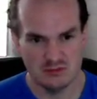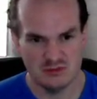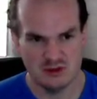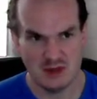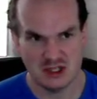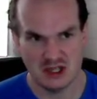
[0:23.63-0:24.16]

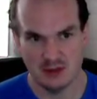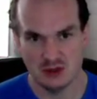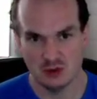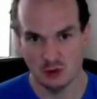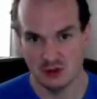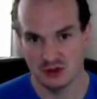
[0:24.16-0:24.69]
Machamp into
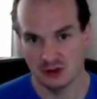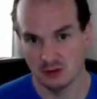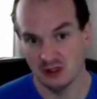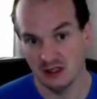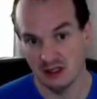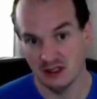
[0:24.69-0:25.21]
almost a
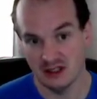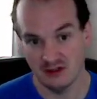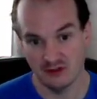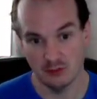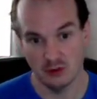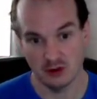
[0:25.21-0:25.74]
completely
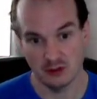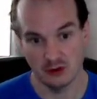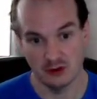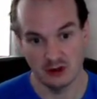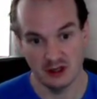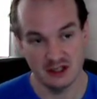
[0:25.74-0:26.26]
different
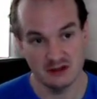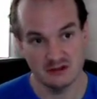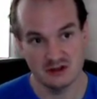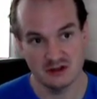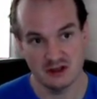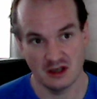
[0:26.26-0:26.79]
Pokemon.
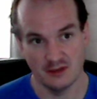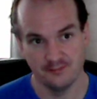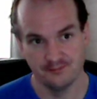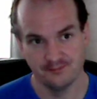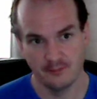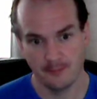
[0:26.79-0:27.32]
It's an
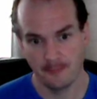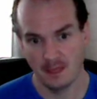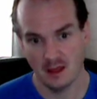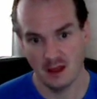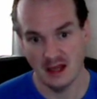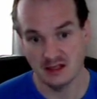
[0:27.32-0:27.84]

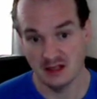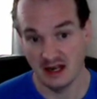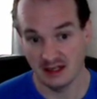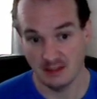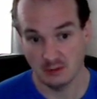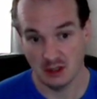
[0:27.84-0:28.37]

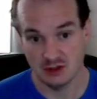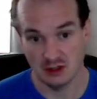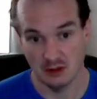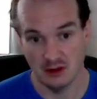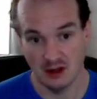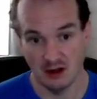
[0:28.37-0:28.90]
endgame closer
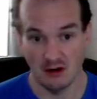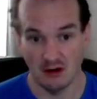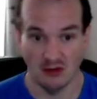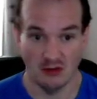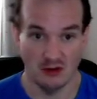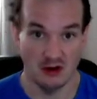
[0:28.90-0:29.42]

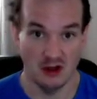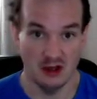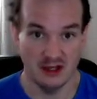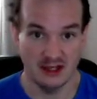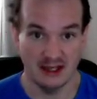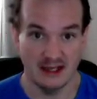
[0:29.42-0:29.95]
rather than an early
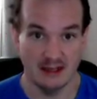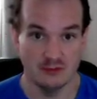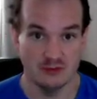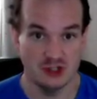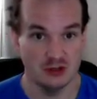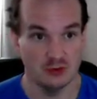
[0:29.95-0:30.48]
game
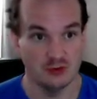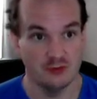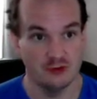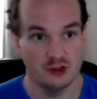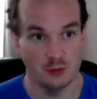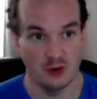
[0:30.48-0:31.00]
shield
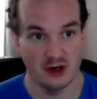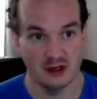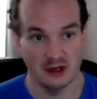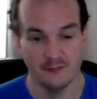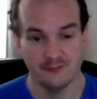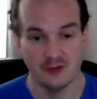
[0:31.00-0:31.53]

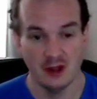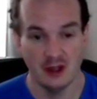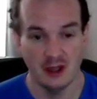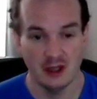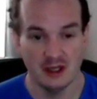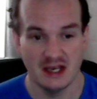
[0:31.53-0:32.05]
breaker.
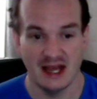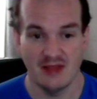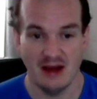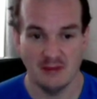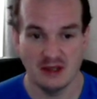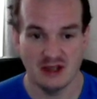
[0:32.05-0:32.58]
Now
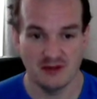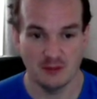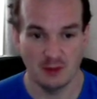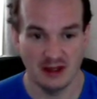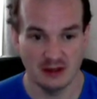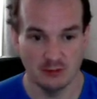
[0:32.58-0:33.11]
that means you have to
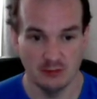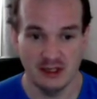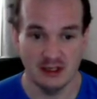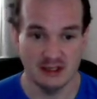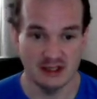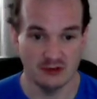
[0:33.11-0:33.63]
play it
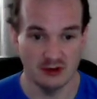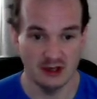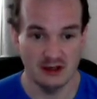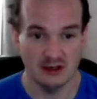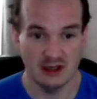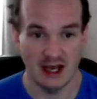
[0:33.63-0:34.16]
completely
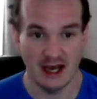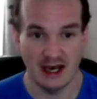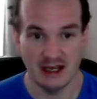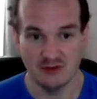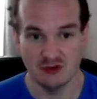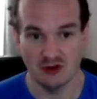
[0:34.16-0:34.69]
differently,
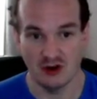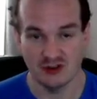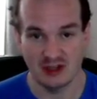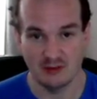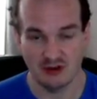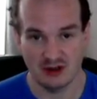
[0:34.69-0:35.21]
and if you try the
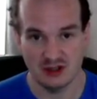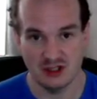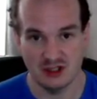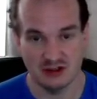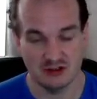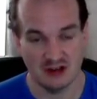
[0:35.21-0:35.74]
same
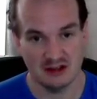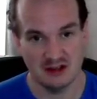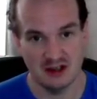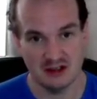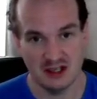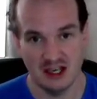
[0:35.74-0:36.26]
strategies and
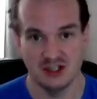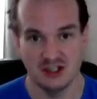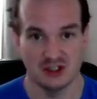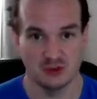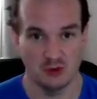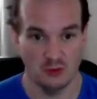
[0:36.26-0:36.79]
tactics, it
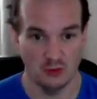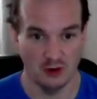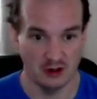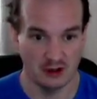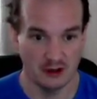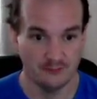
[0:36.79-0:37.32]
just won't
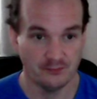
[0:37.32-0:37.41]
work.